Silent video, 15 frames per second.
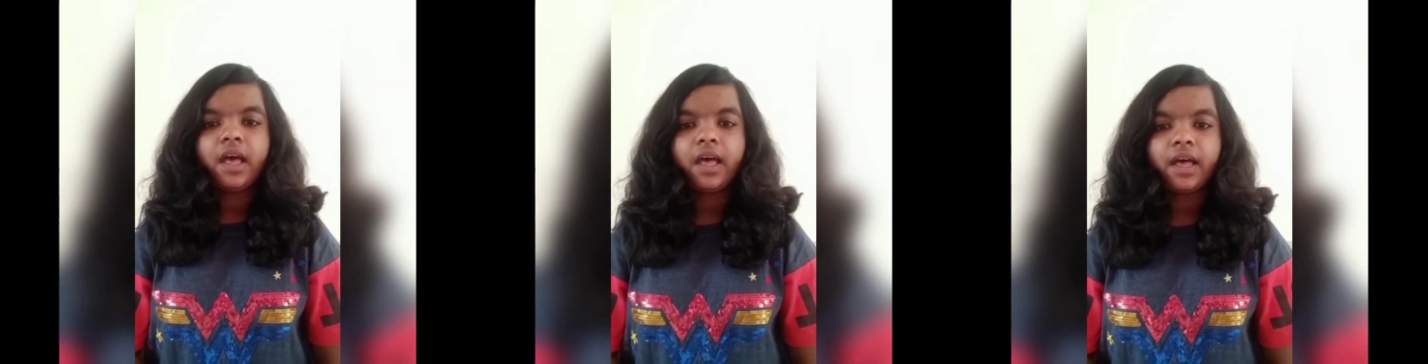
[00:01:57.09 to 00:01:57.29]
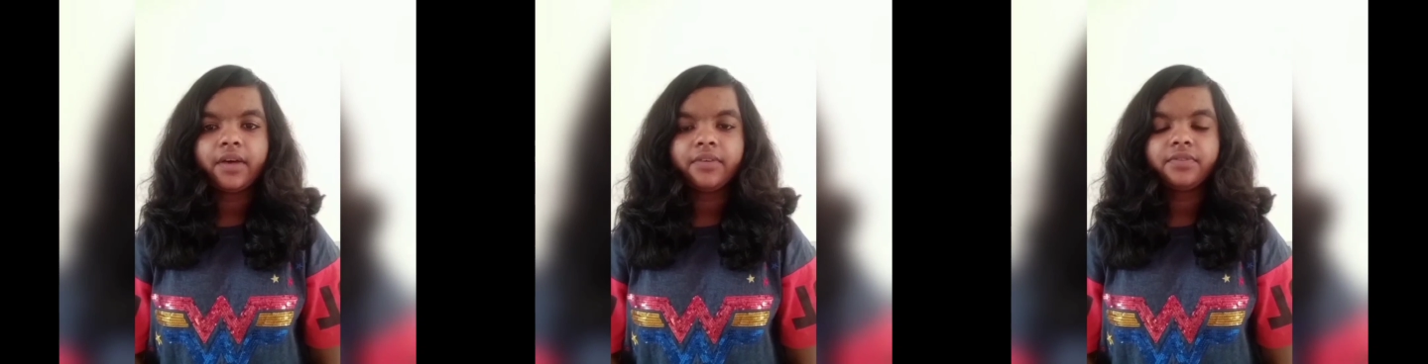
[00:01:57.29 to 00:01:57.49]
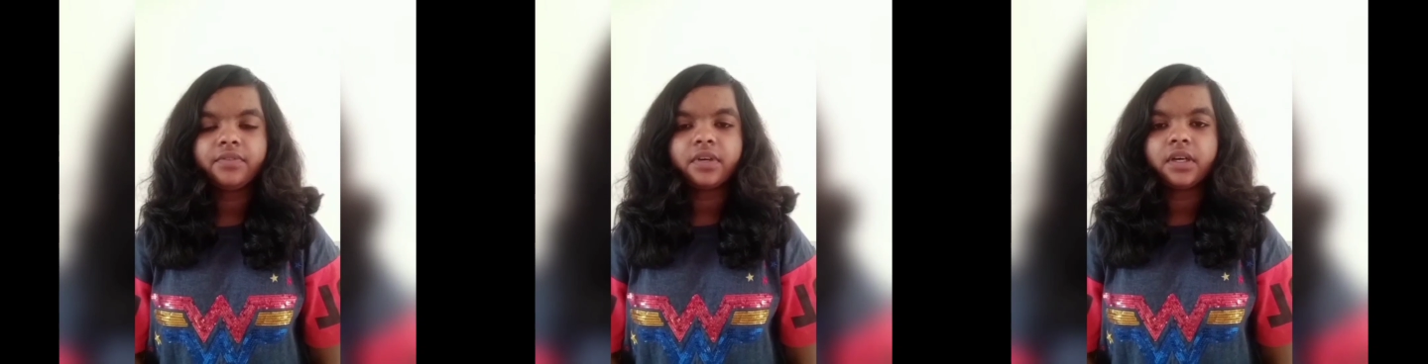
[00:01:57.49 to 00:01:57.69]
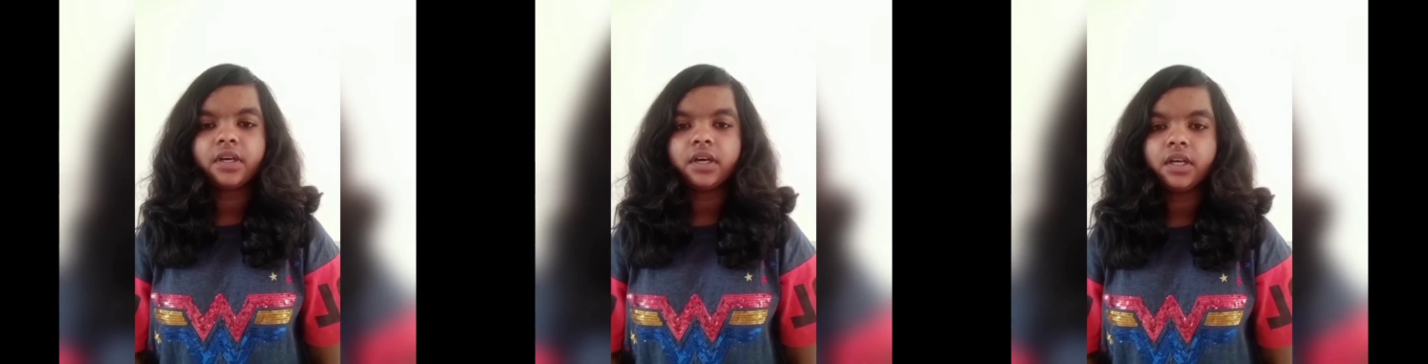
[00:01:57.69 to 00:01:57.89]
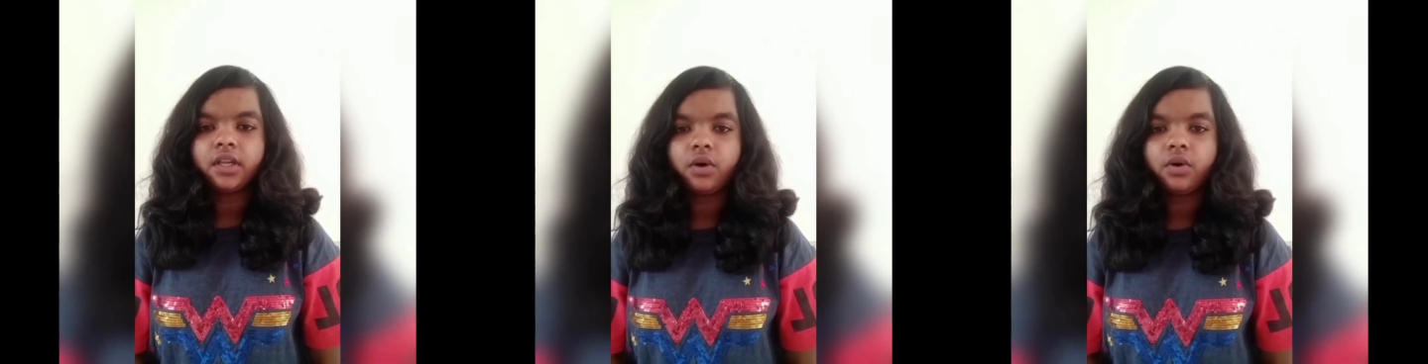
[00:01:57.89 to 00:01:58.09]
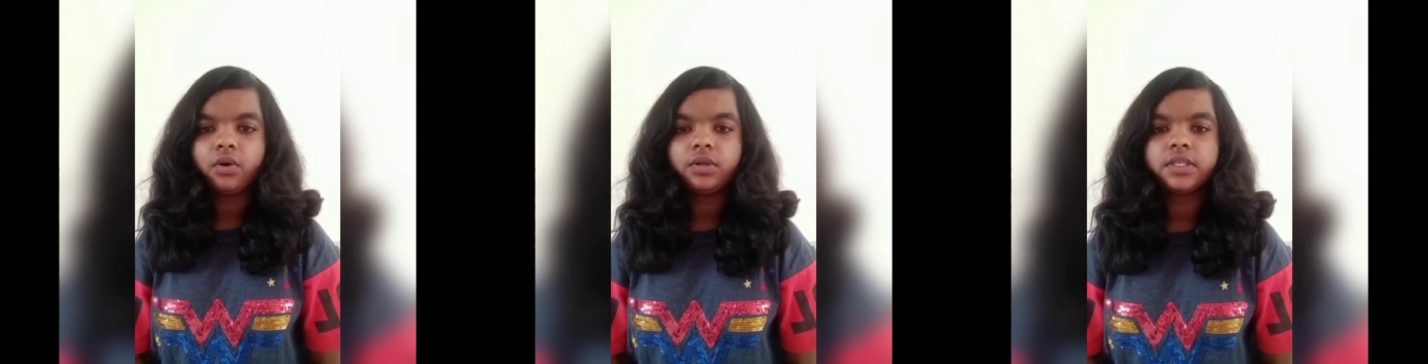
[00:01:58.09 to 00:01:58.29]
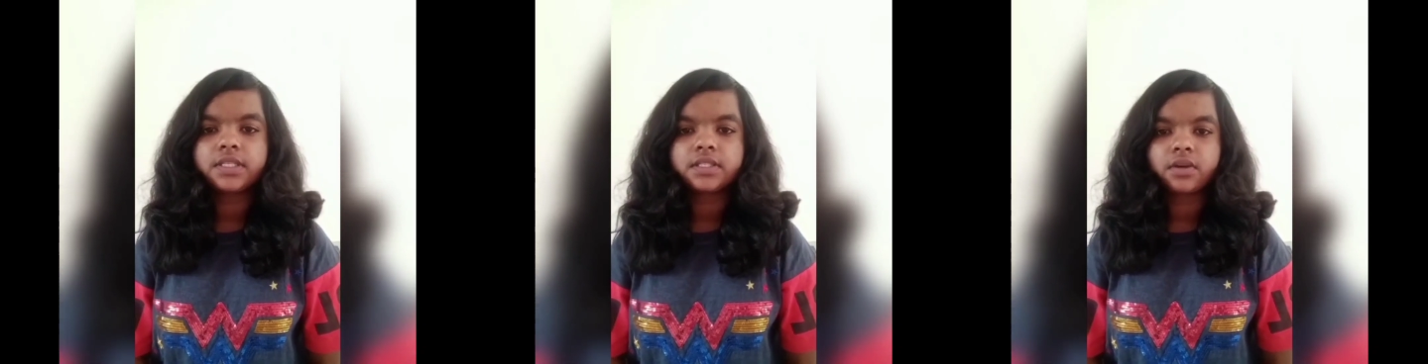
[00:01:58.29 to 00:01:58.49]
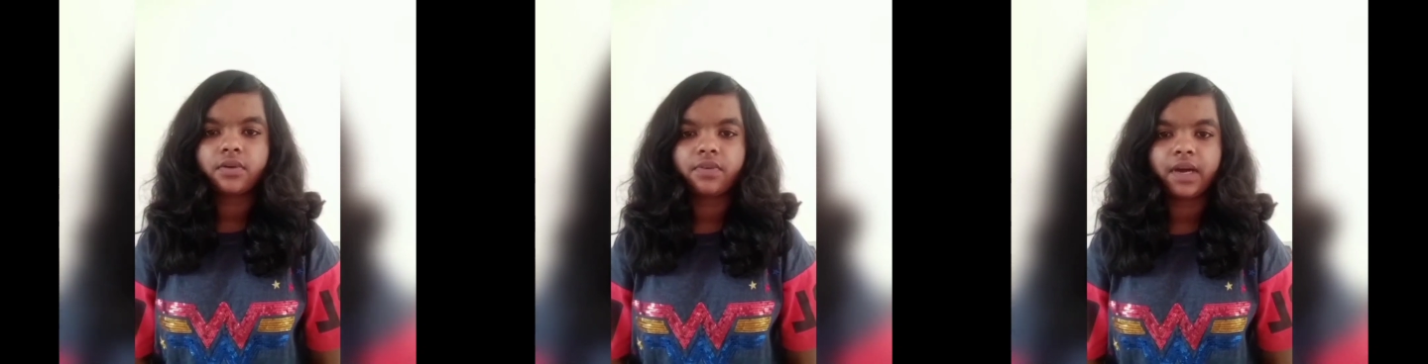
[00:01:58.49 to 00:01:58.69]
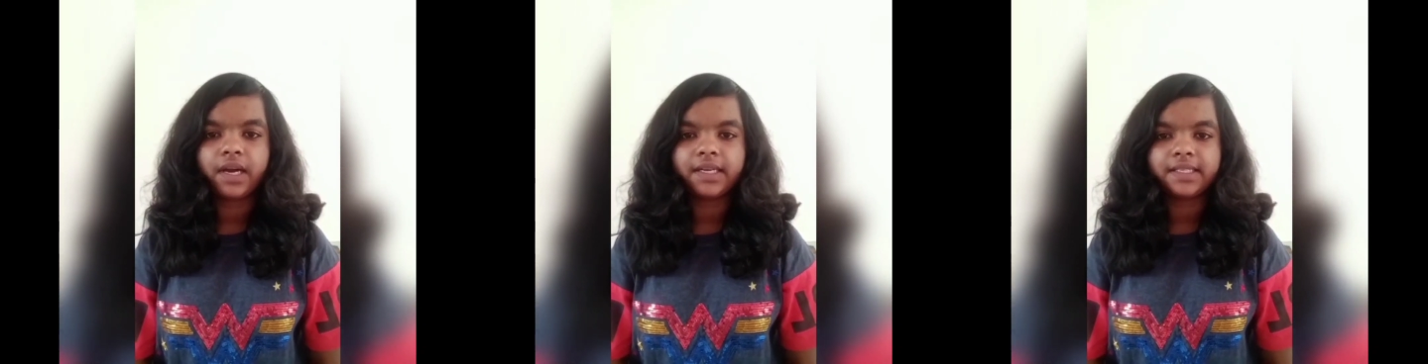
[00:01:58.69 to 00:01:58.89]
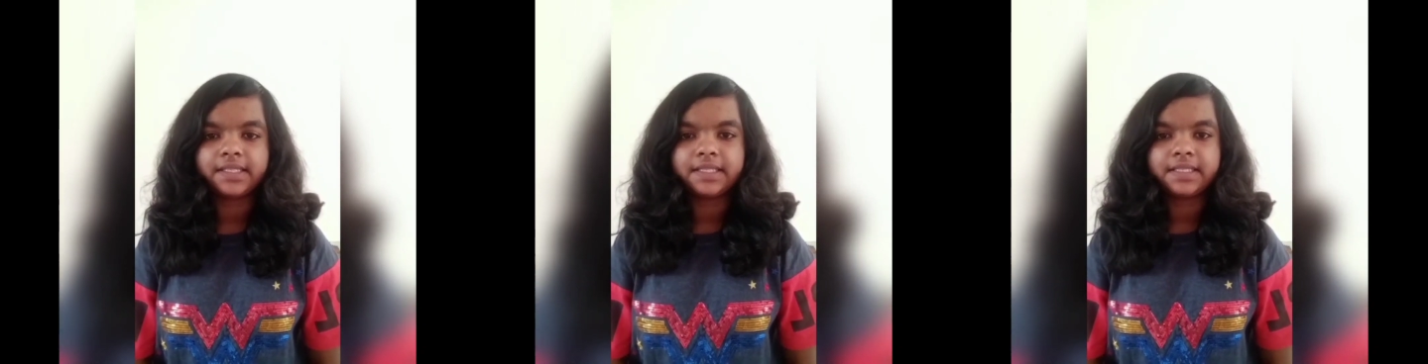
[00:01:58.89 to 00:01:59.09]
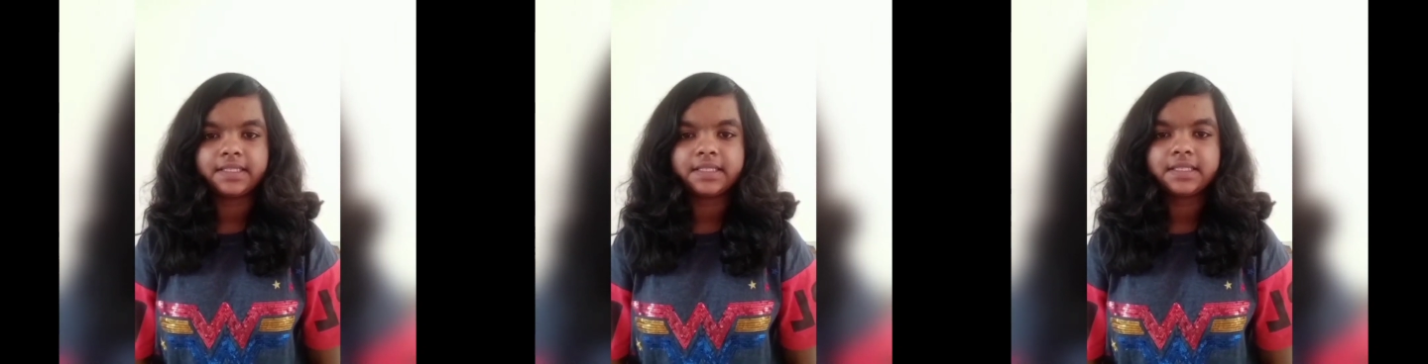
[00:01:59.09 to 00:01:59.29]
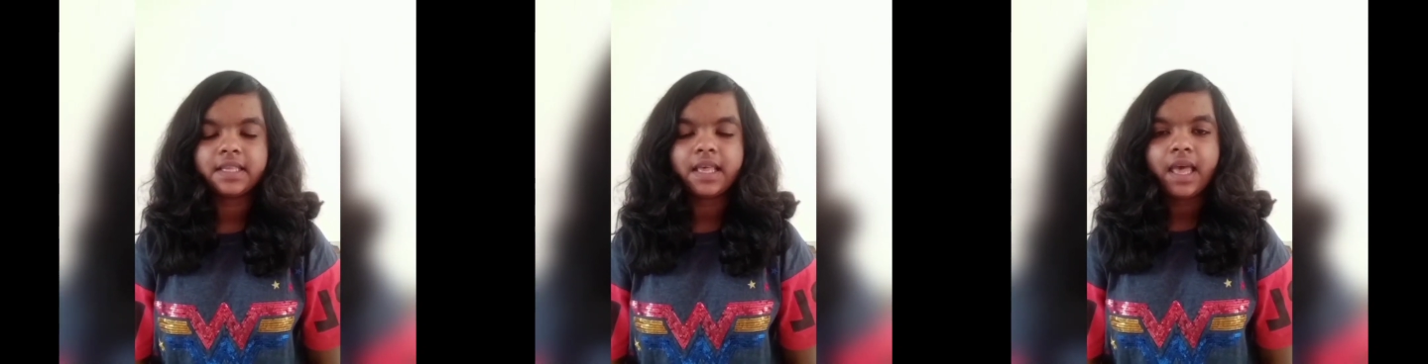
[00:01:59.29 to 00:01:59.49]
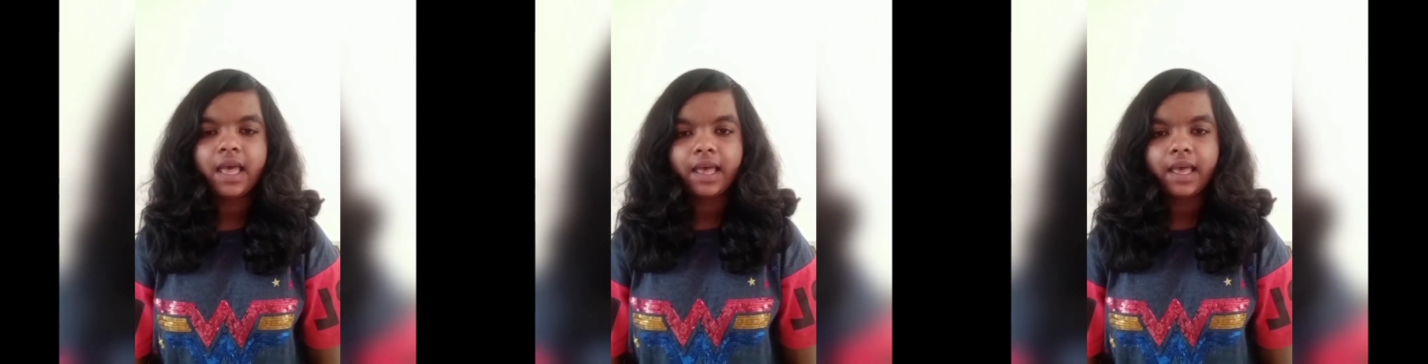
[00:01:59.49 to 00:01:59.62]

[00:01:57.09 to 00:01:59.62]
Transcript: have a low risk of heart diseases